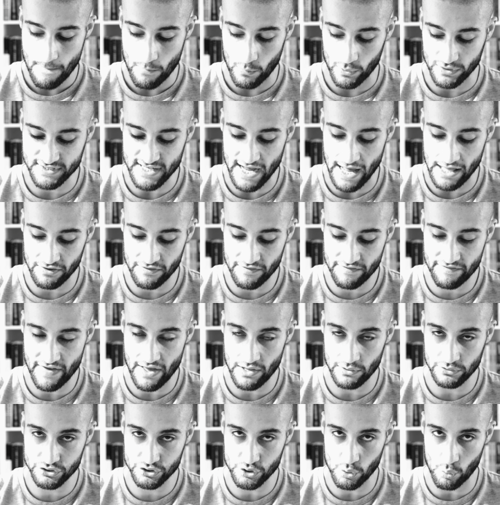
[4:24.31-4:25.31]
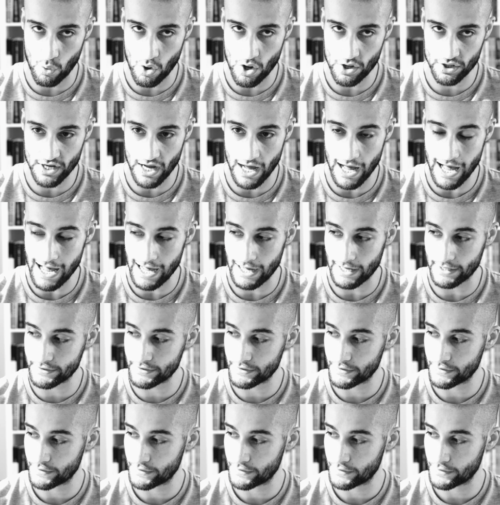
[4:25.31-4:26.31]
when talent fails to work
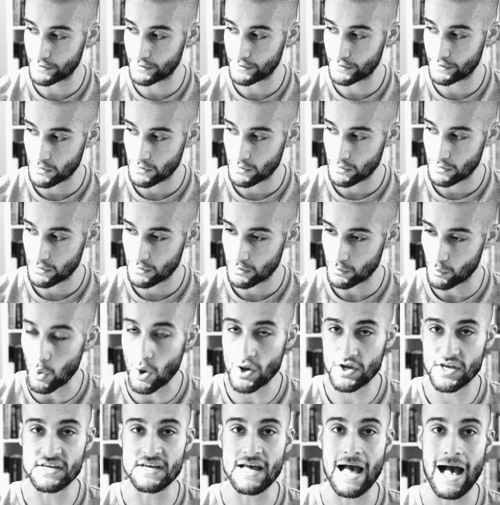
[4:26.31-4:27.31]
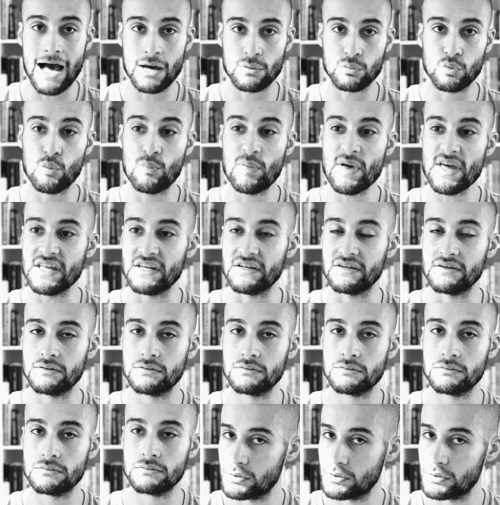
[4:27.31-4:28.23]
hard, working hard will beat it.